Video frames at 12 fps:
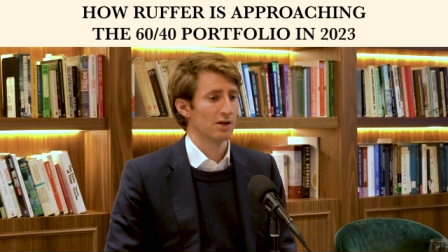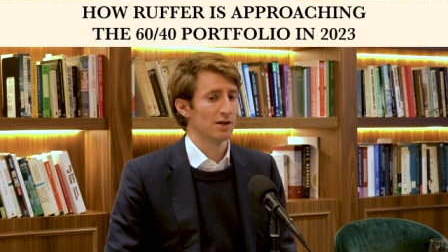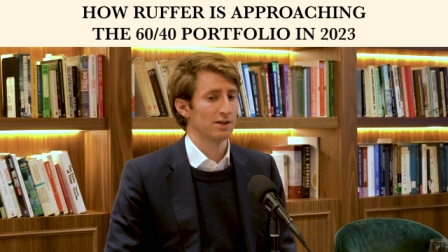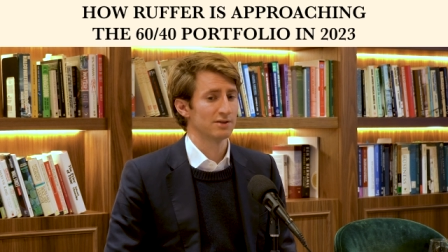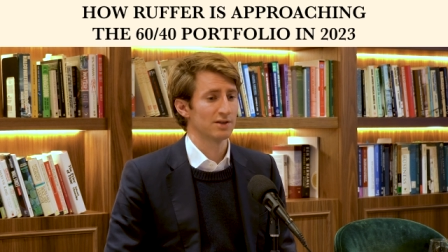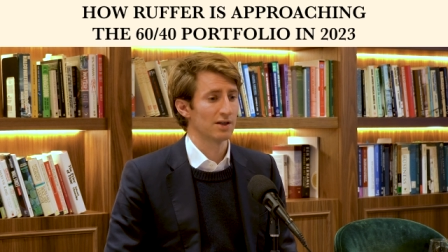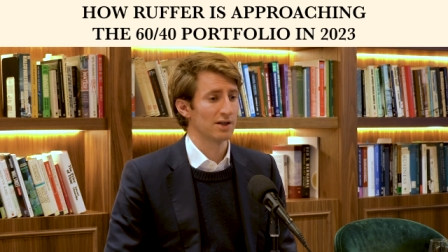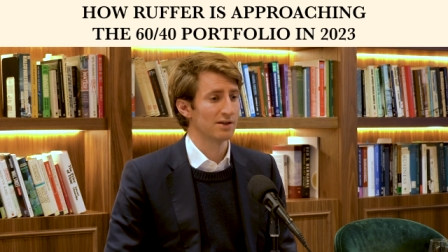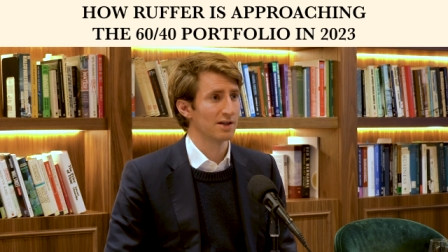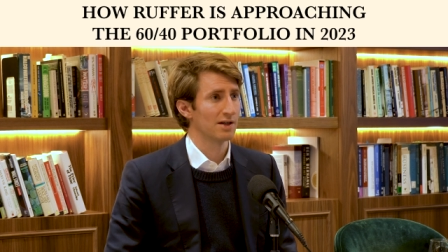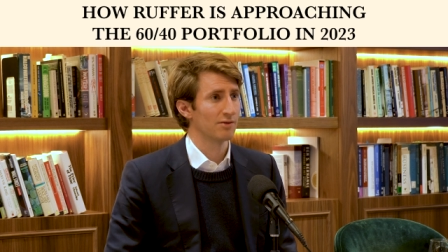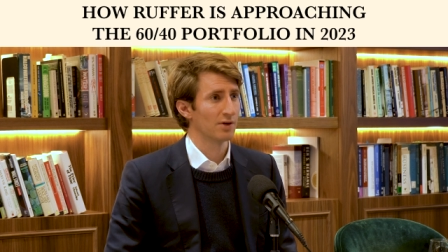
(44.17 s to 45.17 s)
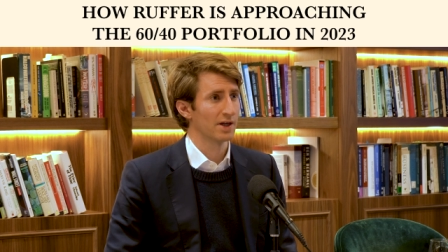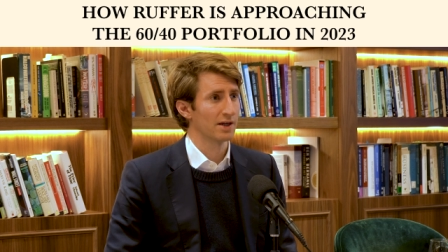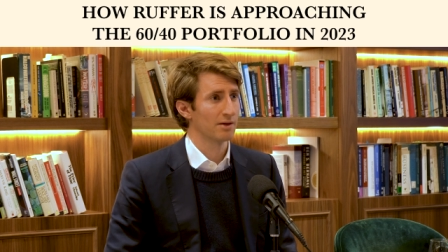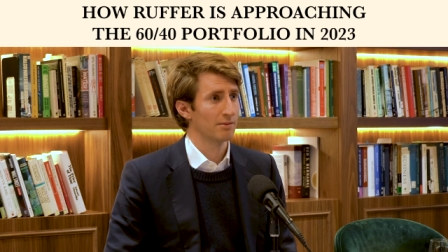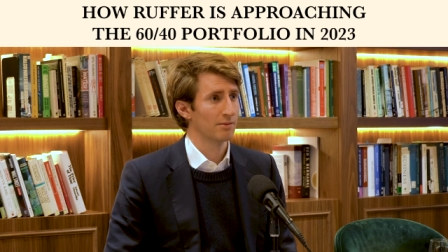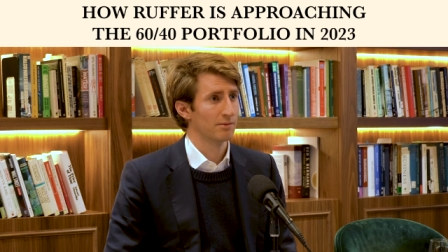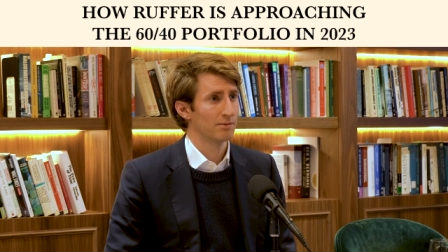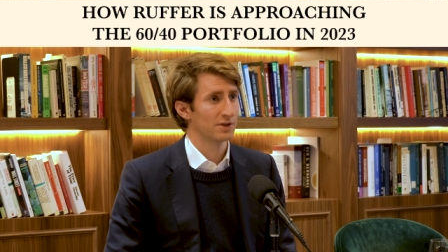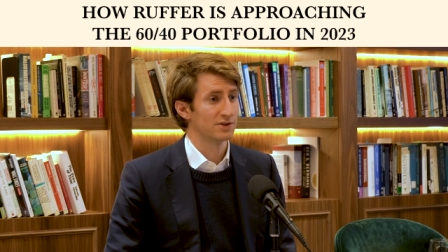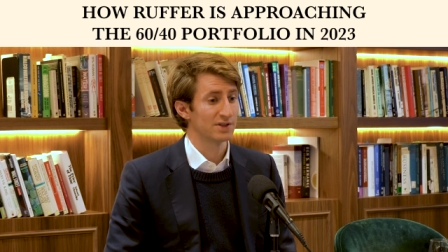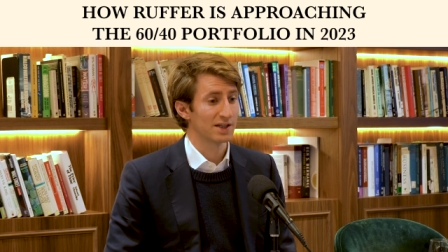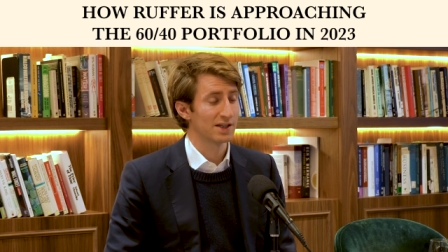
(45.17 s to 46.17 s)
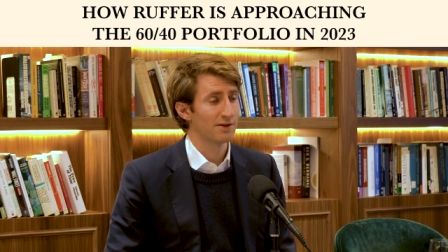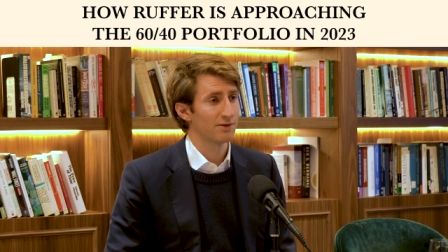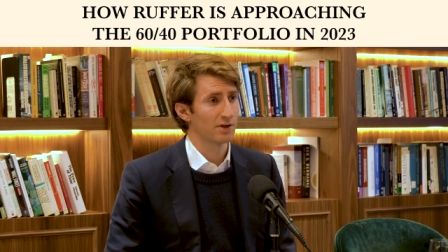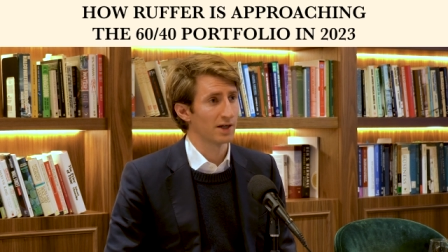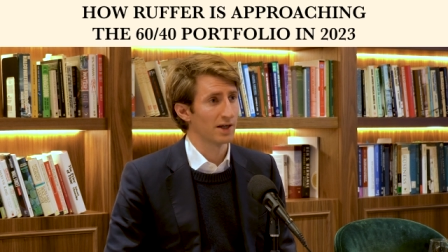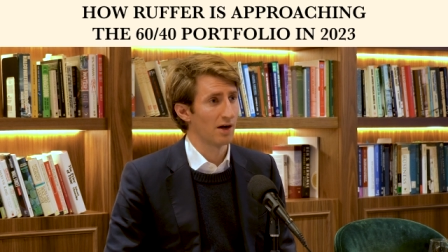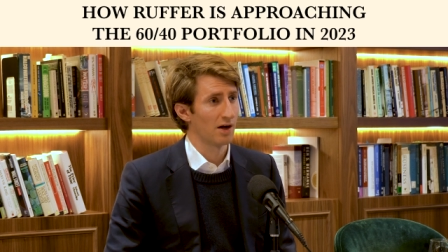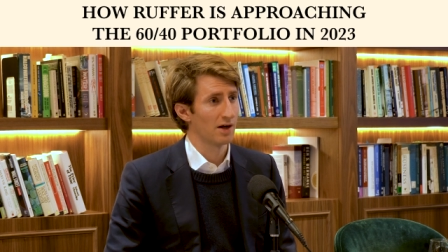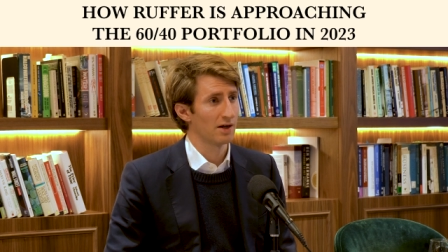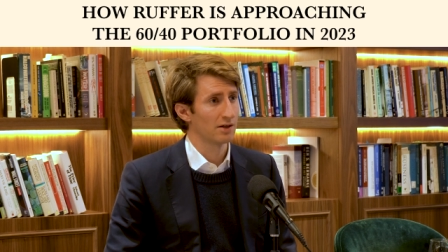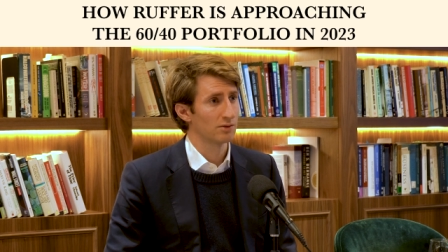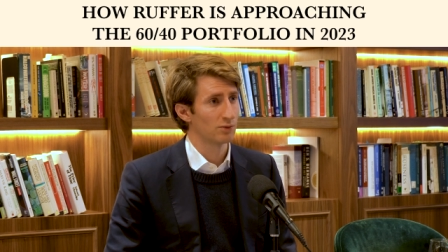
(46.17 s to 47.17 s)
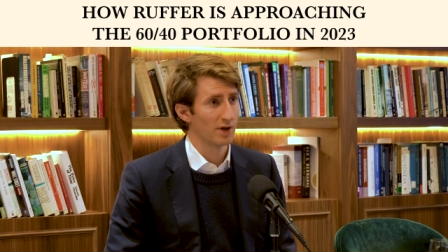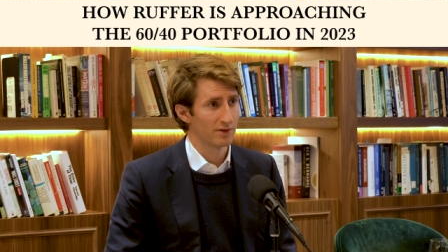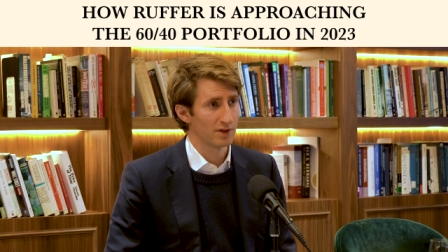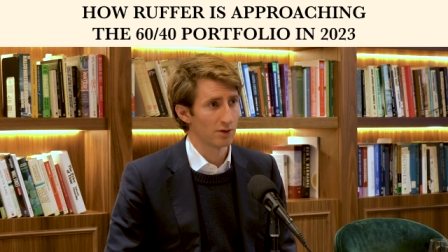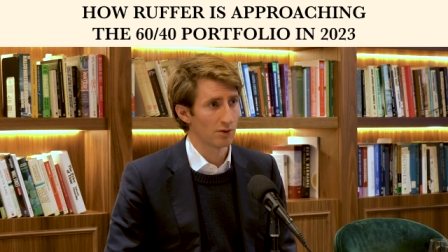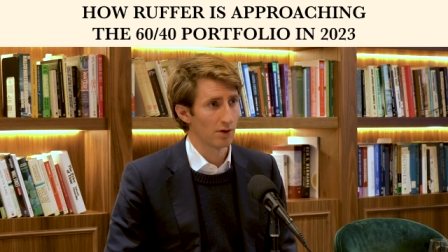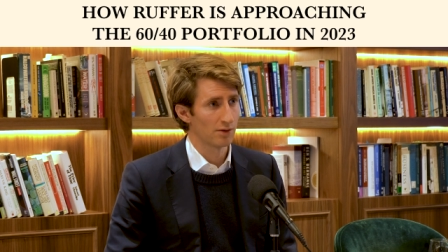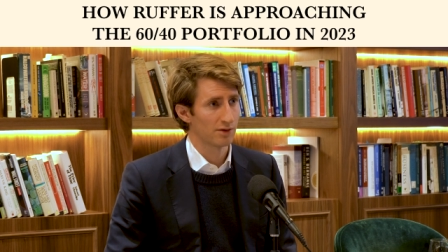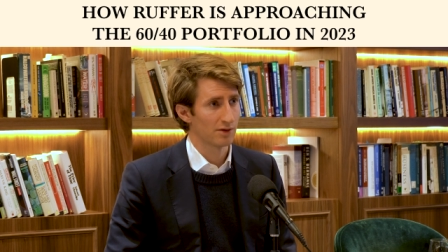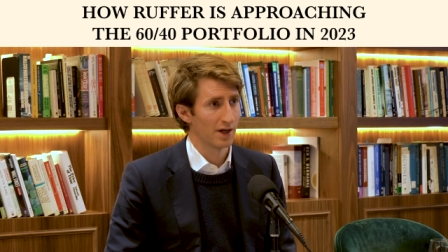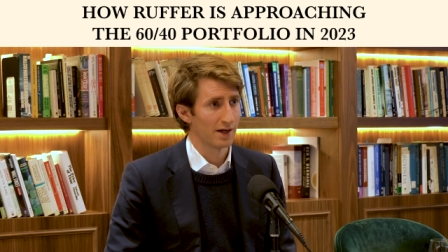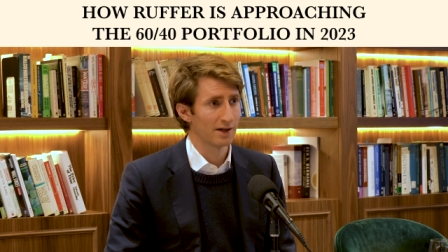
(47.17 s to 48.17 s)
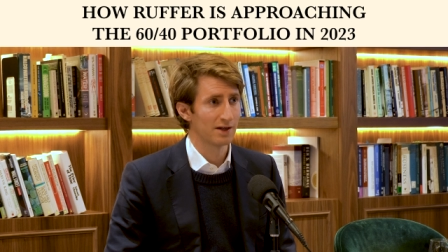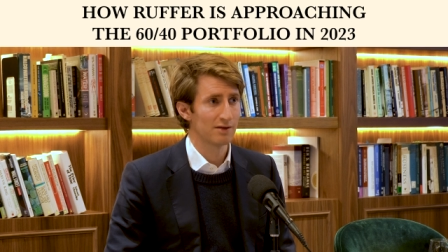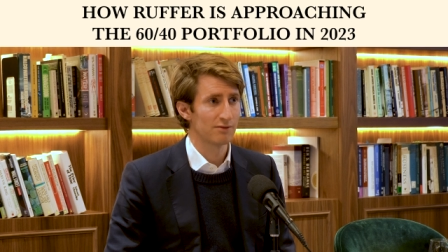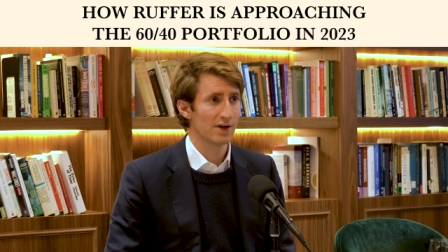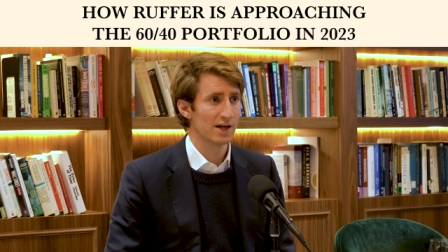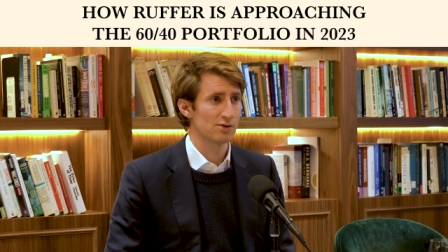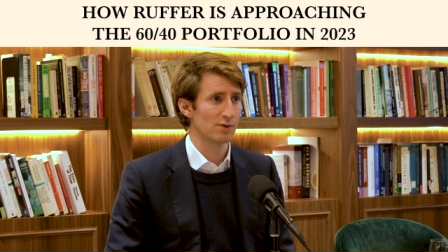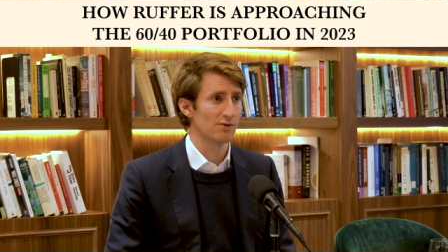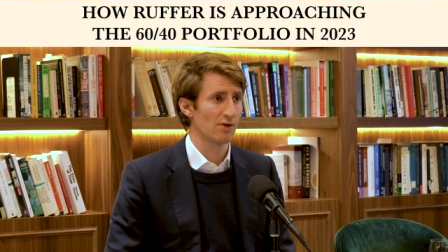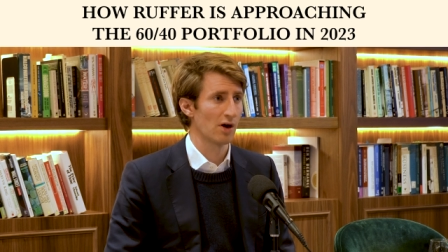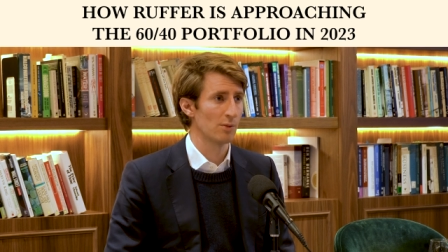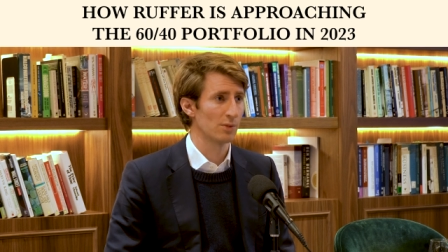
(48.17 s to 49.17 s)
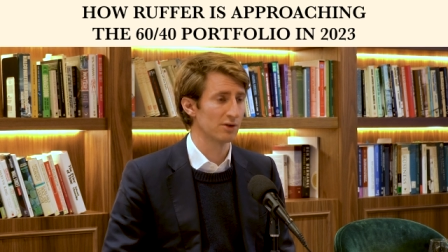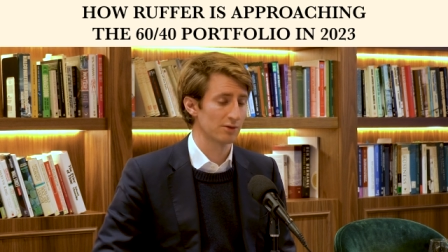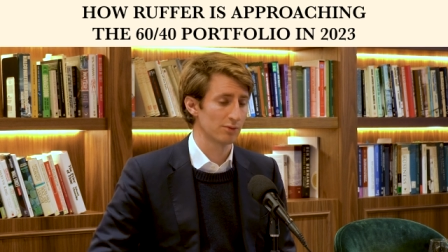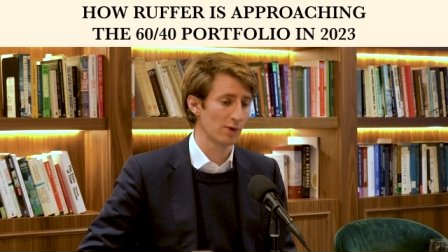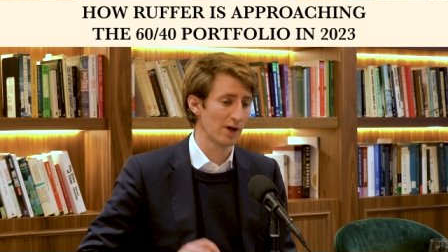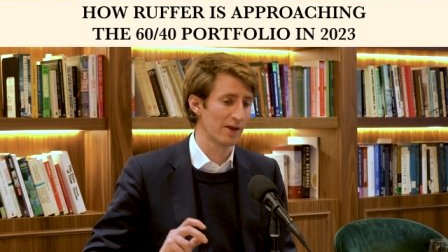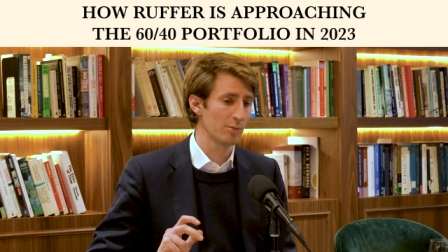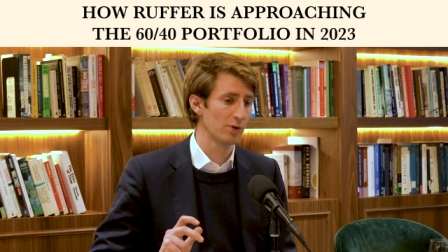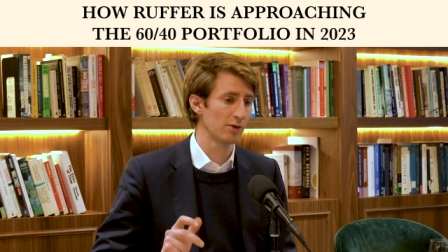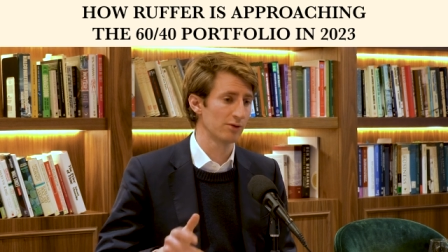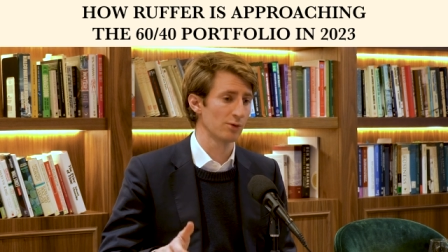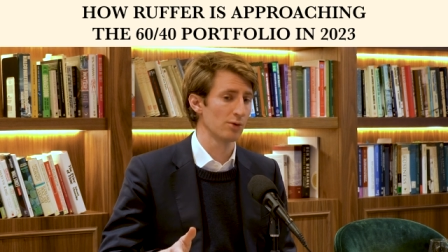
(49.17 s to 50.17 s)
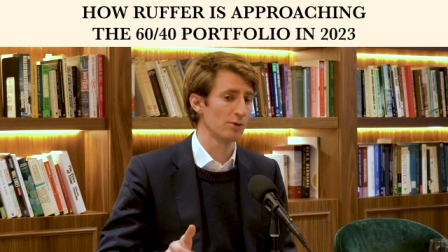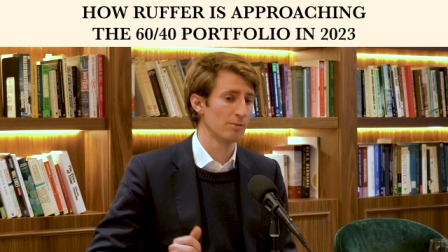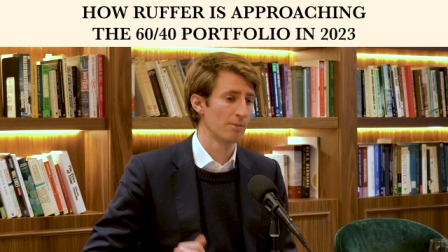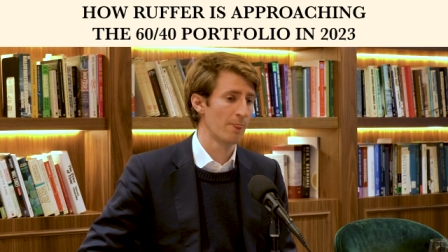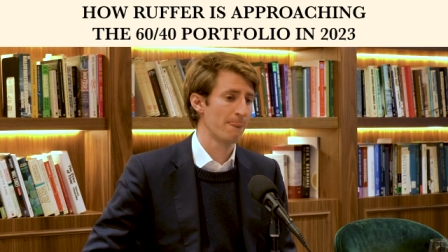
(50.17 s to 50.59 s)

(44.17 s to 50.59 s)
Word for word: is suddenly delivering significantly higher revenue growth, and in an inflationary environment where they put through